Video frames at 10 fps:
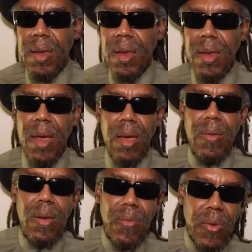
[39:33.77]
And you
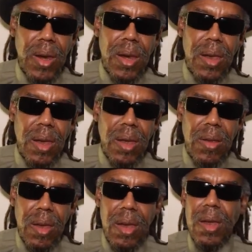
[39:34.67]
gotta read
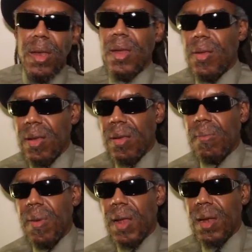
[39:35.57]
this. This is the
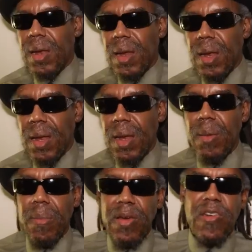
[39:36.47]
melanin, and
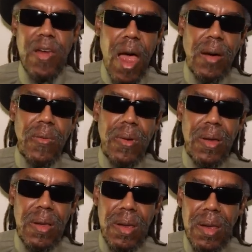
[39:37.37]
my
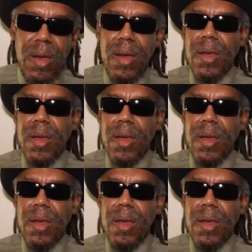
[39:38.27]
chakras, and,